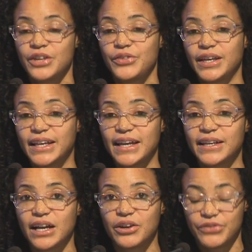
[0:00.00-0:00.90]
then
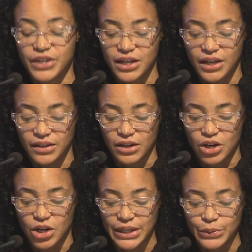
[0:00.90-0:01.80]
getting out of the
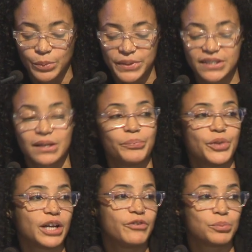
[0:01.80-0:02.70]
Kalahari will be
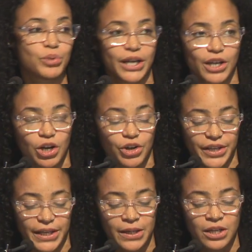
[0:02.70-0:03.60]
something of a
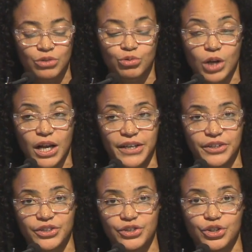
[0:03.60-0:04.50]
priority.
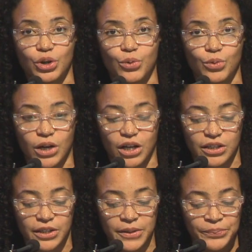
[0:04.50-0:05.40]
Run, don't
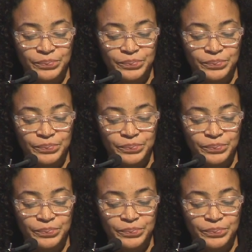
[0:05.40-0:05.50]
walk.